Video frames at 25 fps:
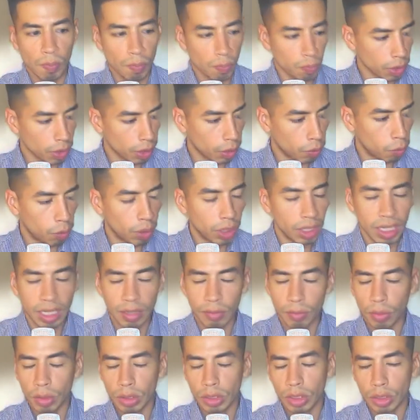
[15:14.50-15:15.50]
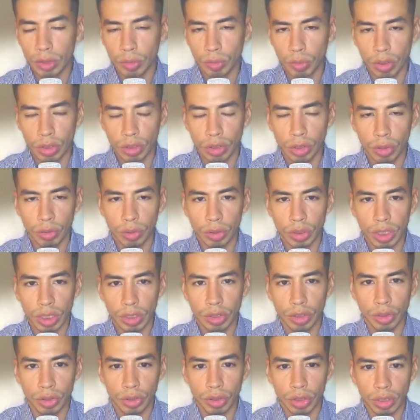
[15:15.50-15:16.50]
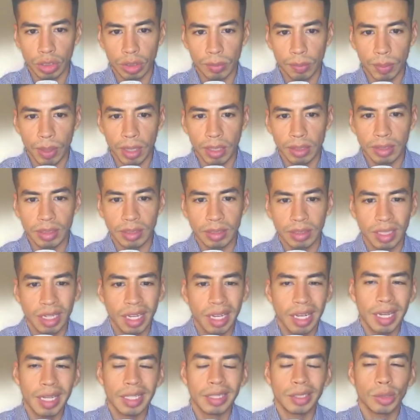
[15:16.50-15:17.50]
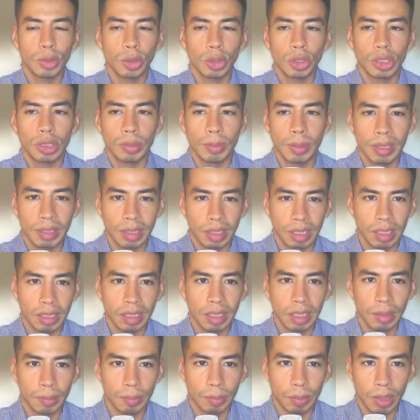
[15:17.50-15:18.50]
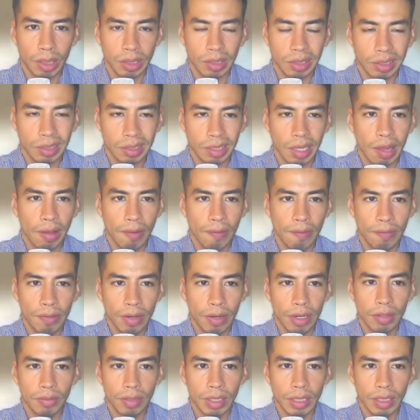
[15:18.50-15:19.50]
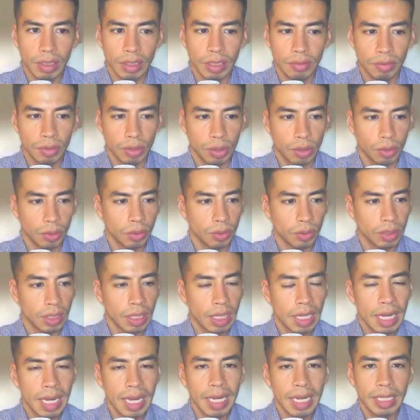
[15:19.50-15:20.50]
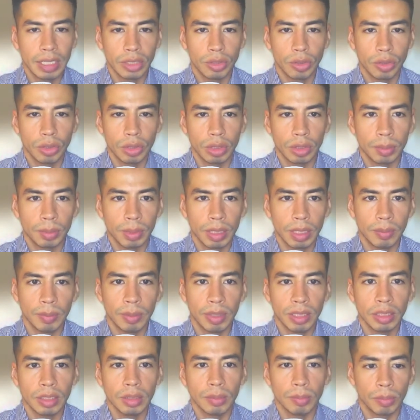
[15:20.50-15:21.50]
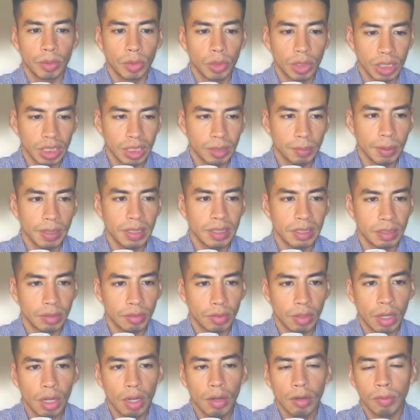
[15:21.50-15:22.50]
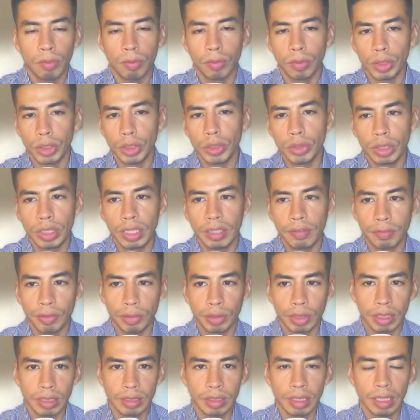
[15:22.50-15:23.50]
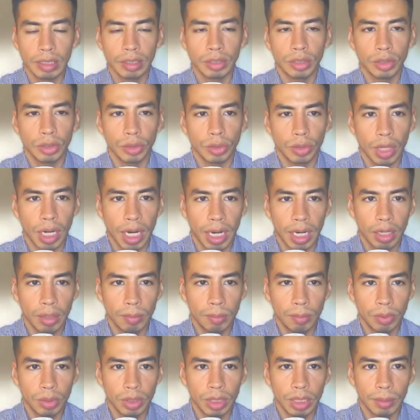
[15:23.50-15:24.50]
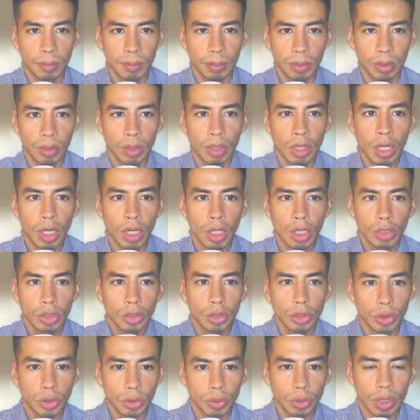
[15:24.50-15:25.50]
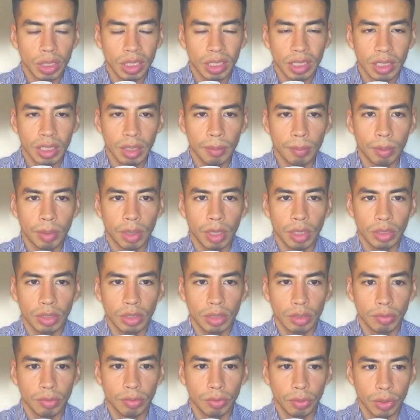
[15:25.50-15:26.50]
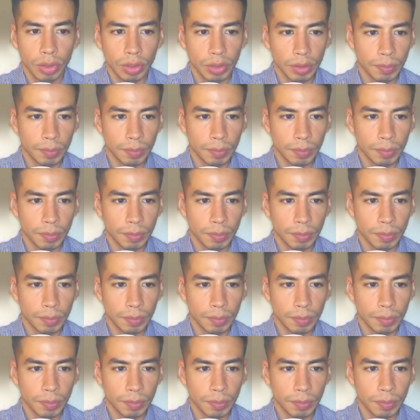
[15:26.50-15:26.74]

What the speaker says: what invoices were associated to certain deposits, is going to make the cleanup process very, very difficult, and is going to be much more expensive for you if you decide to hire a bookkeeper to do a cleanup project for you.